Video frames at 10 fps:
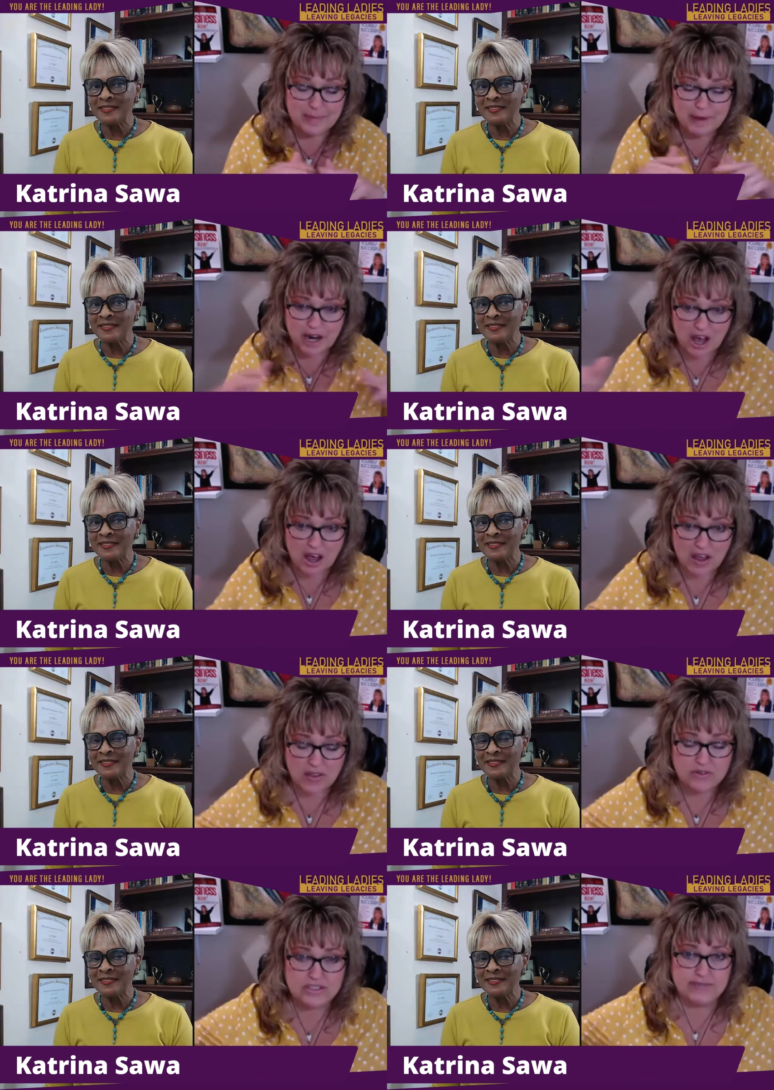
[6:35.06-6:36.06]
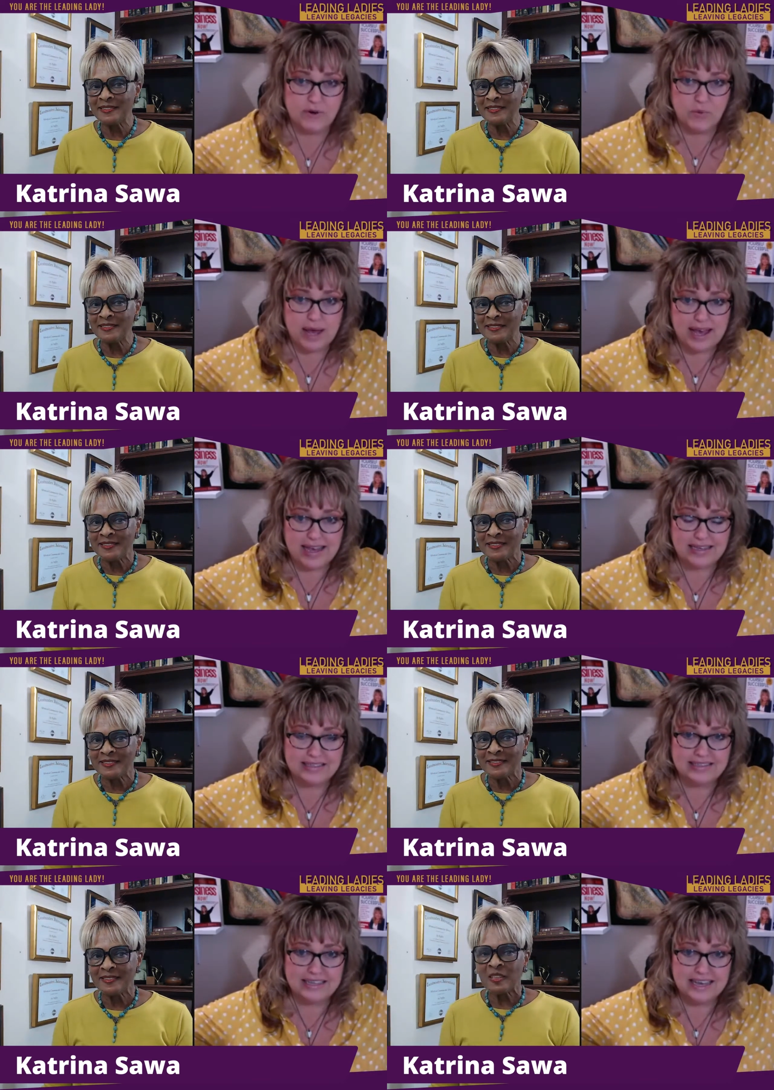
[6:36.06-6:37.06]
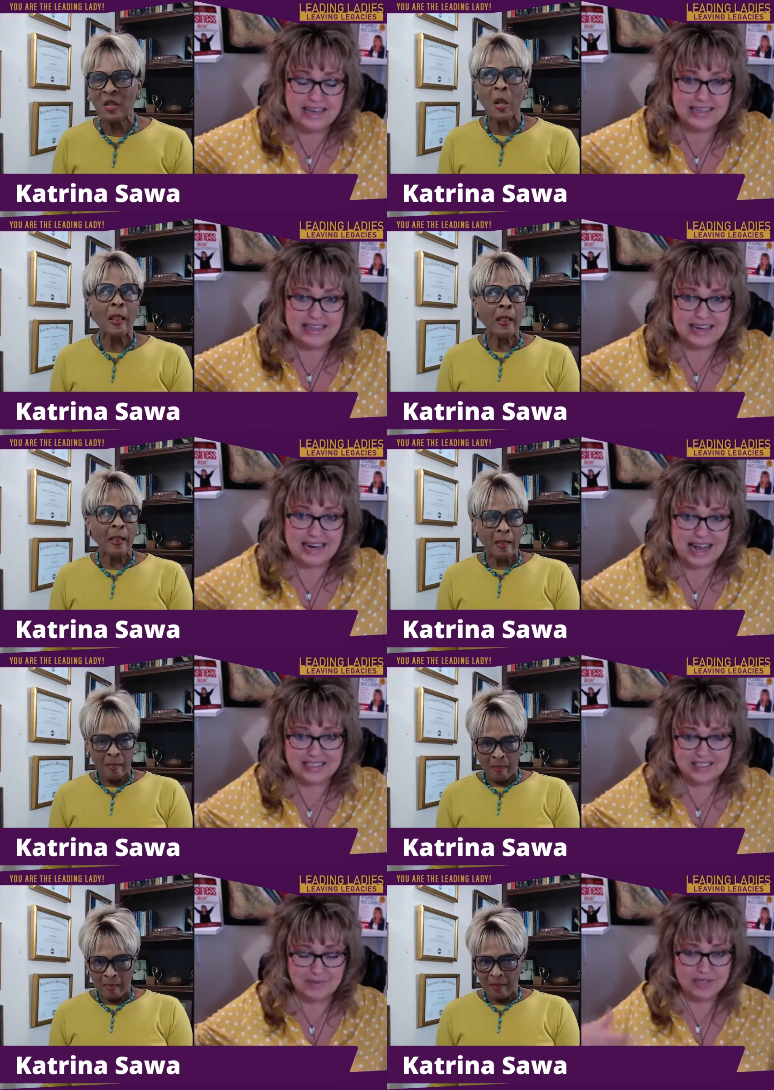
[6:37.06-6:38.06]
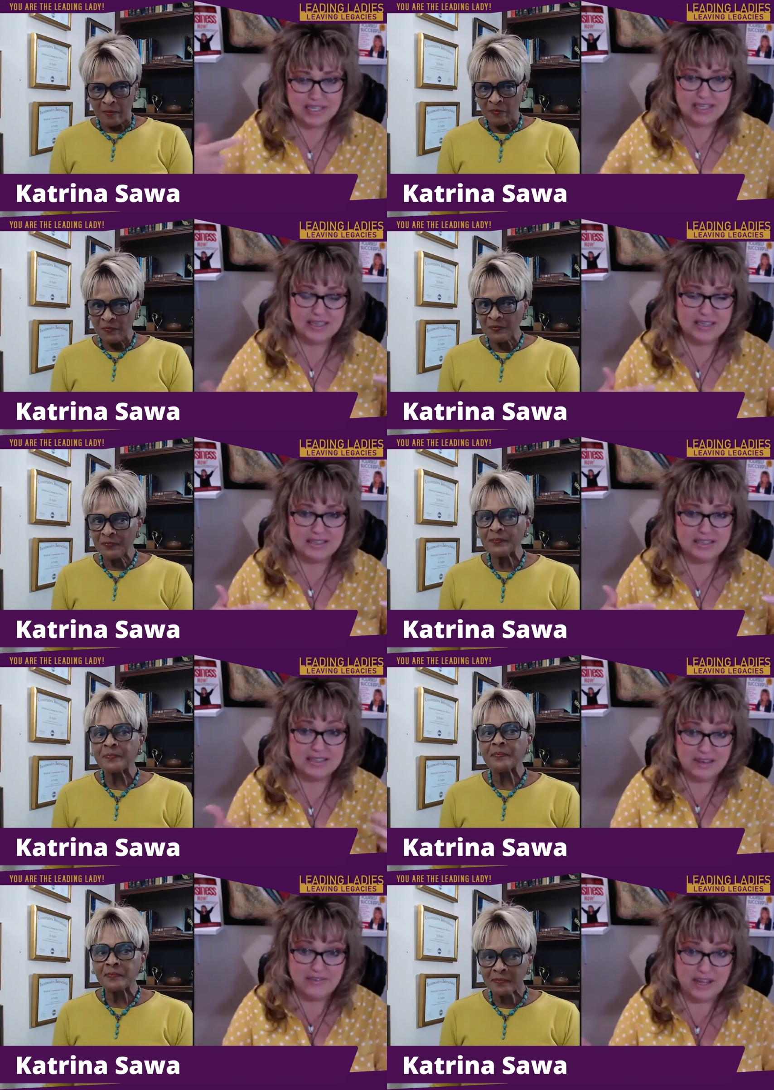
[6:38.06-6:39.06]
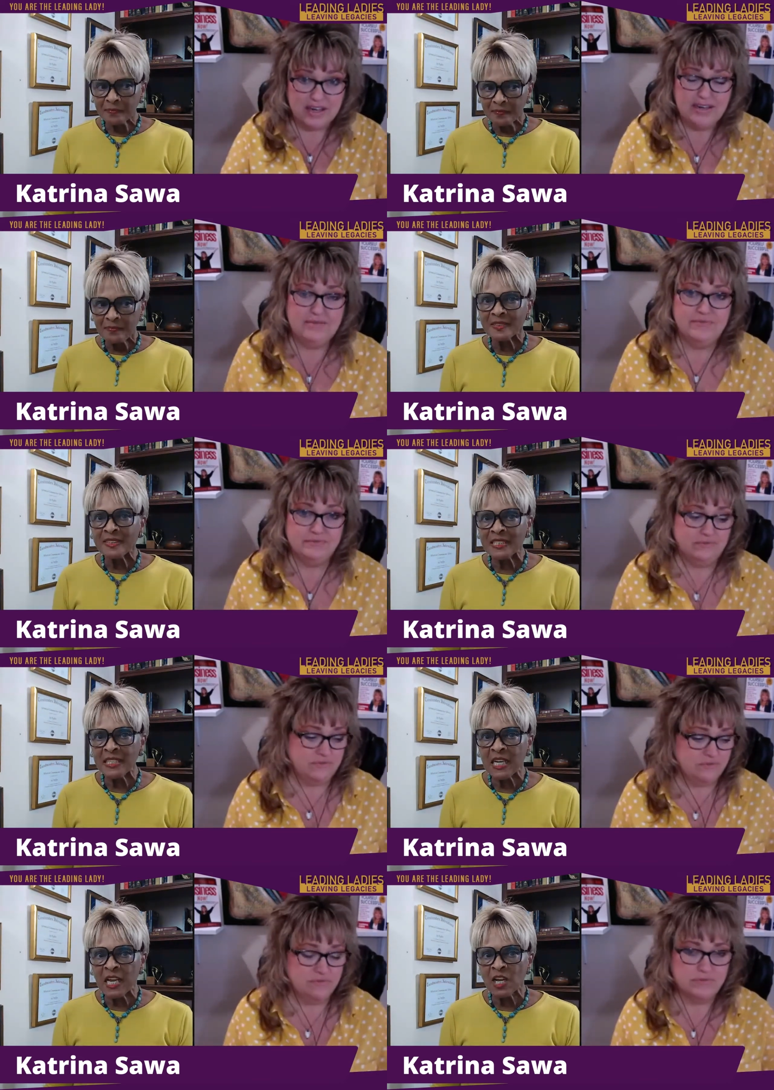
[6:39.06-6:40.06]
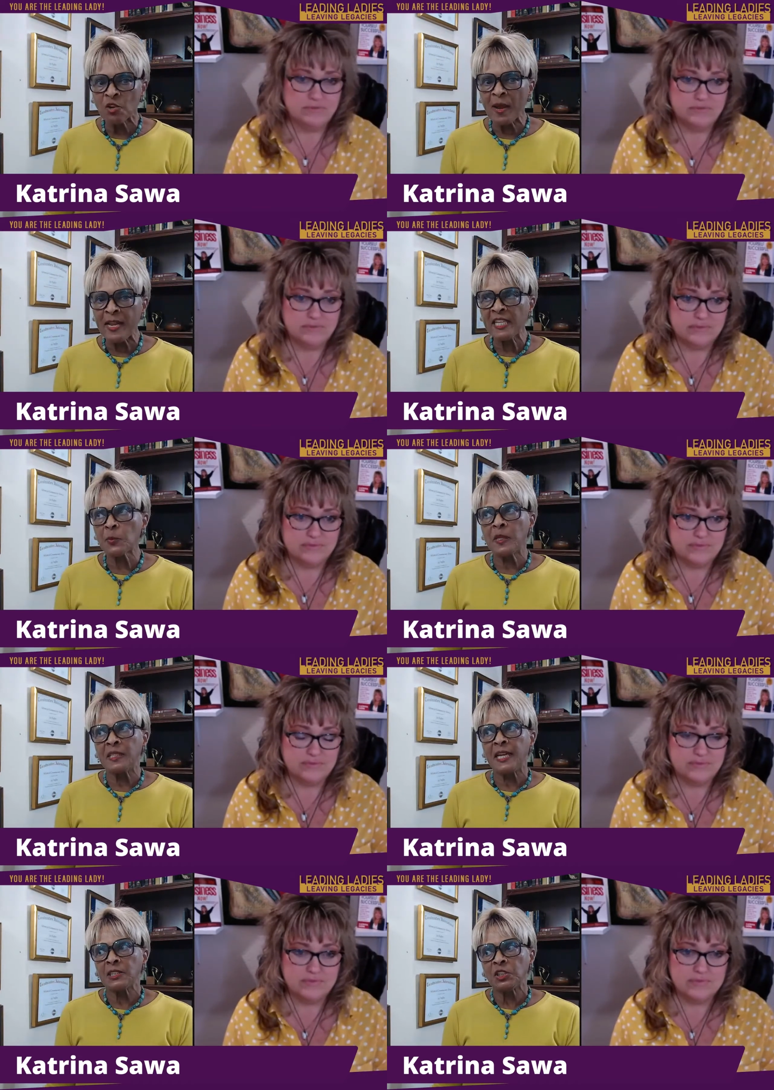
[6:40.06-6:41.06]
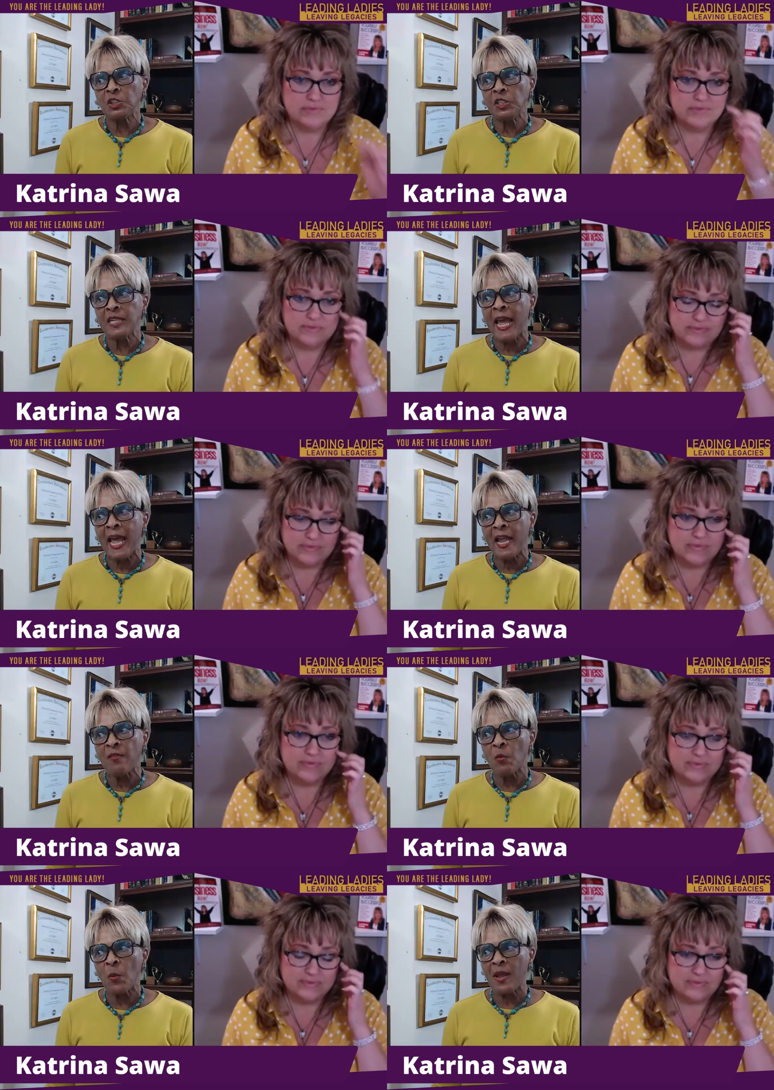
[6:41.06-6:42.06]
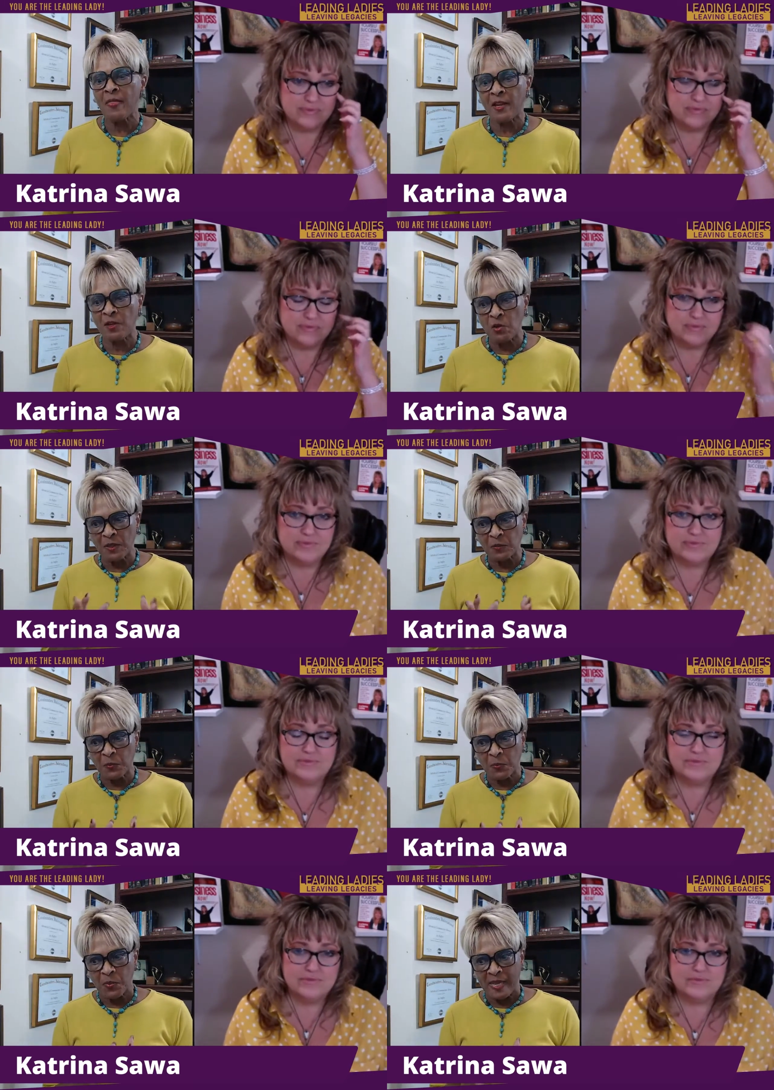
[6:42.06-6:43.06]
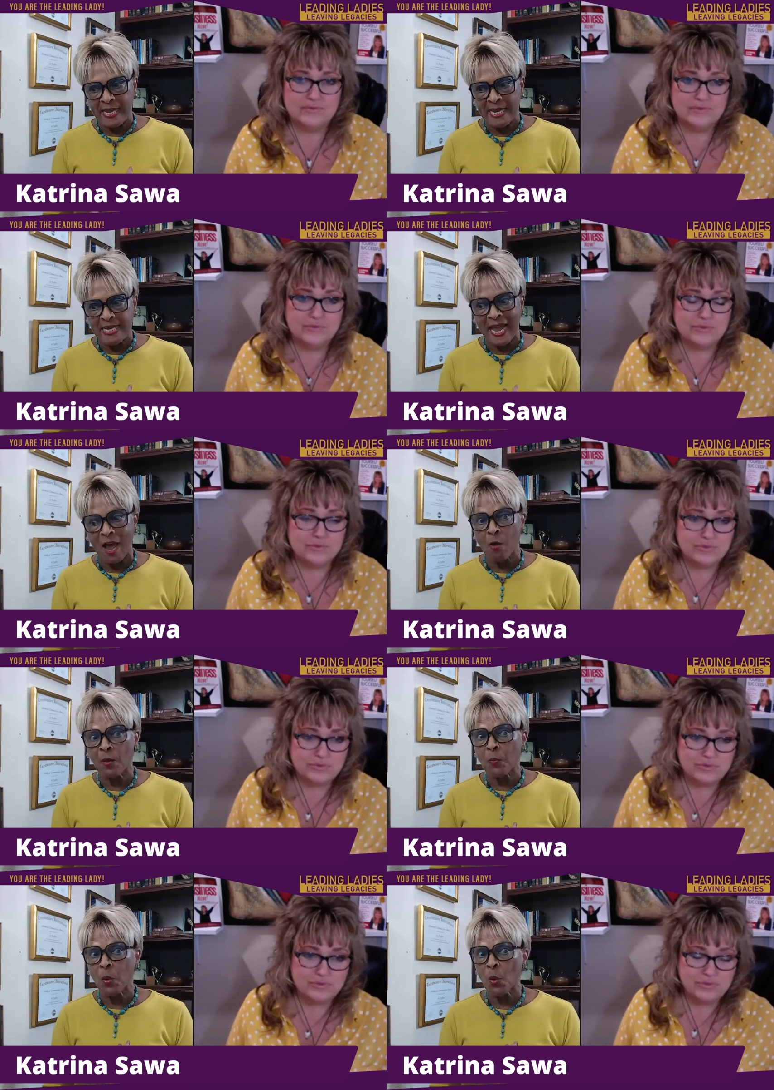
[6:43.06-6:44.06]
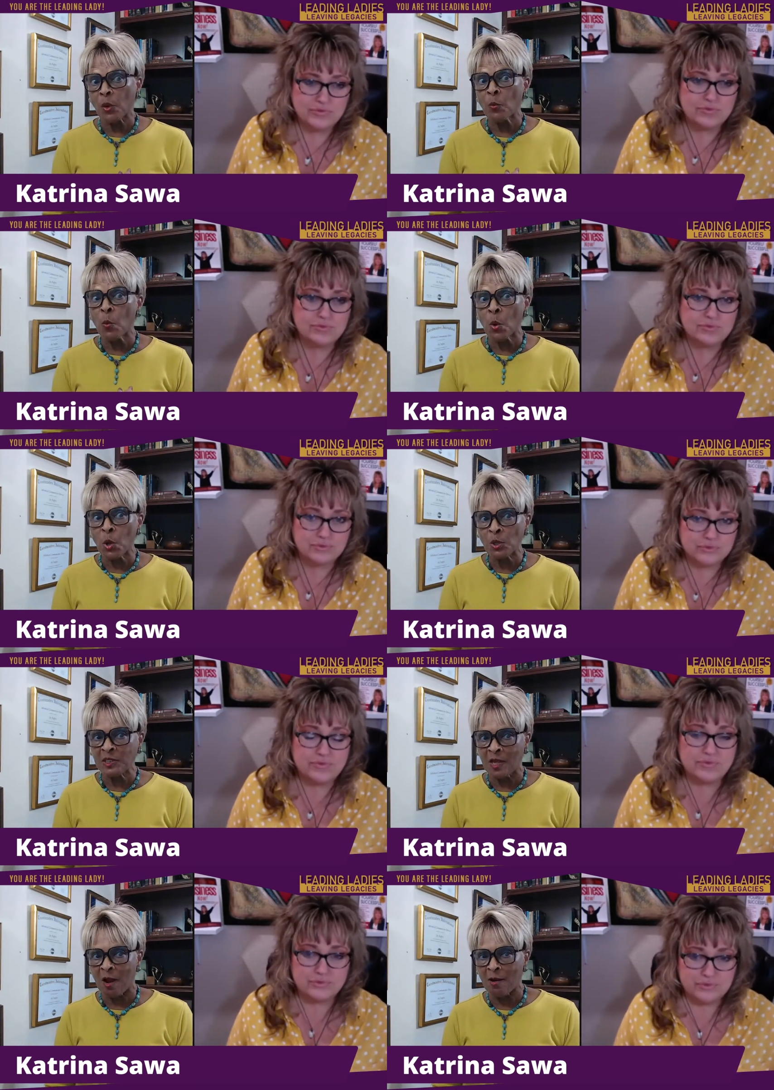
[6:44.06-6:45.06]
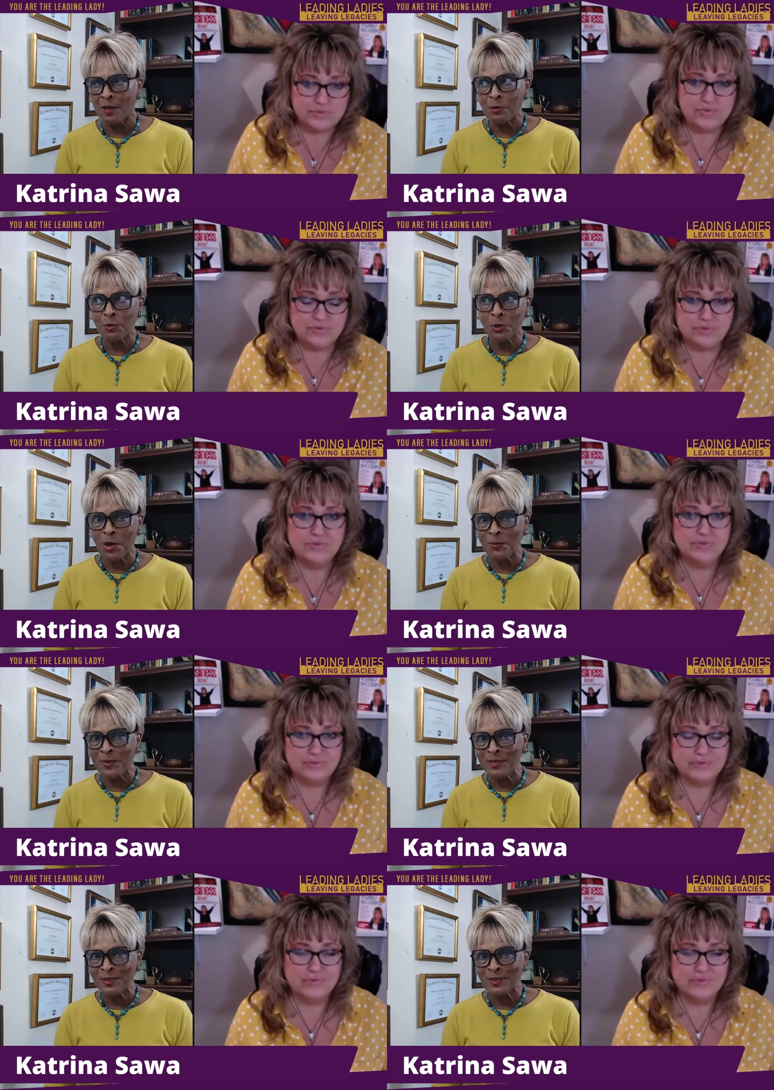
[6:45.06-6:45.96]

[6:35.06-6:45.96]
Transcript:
Speaker 1: about all those different ways that it has to be given.
Speaker 2: Great explanation and the way that you explained how important words are. And you taught me